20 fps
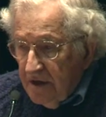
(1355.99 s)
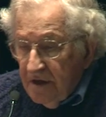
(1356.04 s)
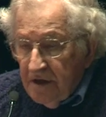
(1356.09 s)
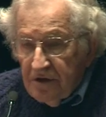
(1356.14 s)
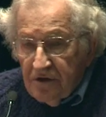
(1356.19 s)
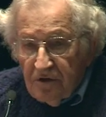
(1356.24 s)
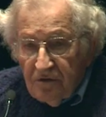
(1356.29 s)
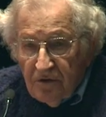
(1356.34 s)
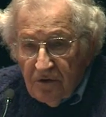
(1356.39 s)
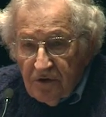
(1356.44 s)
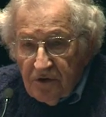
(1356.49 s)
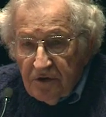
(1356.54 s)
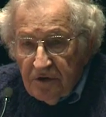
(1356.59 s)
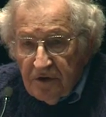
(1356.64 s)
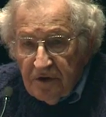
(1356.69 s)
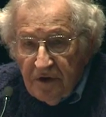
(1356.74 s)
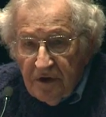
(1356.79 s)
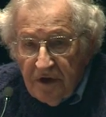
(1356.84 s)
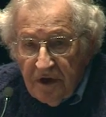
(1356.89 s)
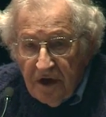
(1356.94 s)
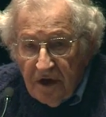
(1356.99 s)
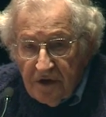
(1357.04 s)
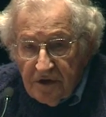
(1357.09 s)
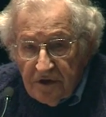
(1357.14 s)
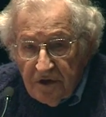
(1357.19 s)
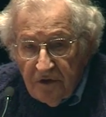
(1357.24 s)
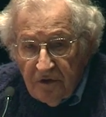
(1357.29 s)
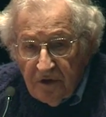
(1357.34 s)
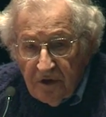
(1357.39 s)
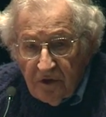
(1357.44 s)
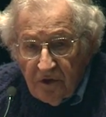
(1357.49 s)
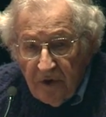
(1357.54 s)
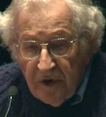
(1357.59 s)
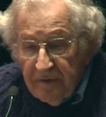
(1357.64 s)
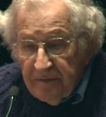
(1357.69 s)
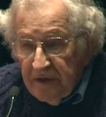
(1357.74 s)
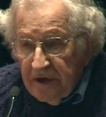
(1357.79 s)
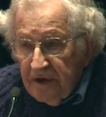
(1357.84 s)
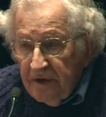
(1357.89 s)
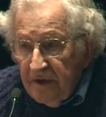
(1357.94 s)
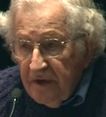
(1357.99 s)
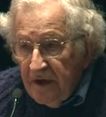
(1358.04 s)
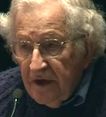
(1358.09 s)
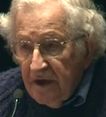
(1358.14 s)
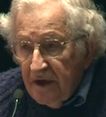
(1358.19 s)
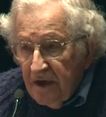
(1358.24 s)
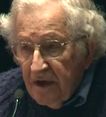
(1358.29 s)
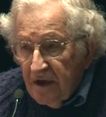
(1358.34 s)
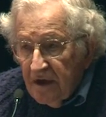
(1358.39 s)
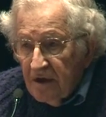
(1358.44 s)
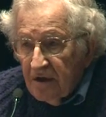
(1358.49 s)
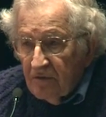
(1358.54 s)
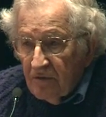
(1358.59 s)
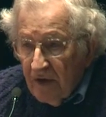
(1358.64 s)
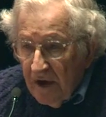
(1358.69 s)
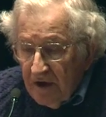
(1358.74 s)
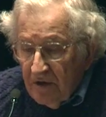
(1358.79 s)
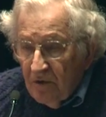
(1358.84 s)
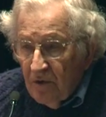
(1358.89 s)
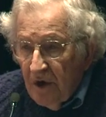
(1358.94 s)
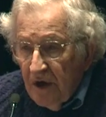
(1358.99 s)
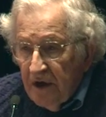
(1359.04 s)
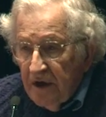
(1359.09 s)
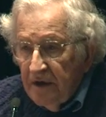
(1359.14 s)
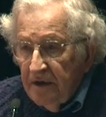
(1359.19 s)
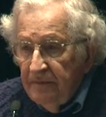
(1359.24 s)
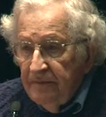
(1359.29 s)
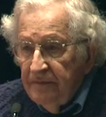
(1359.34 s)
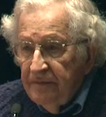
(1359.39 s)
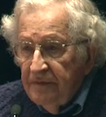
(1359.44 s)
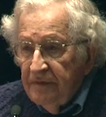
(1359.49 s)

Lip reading: That's crucial to the Oslo agreement. Right away,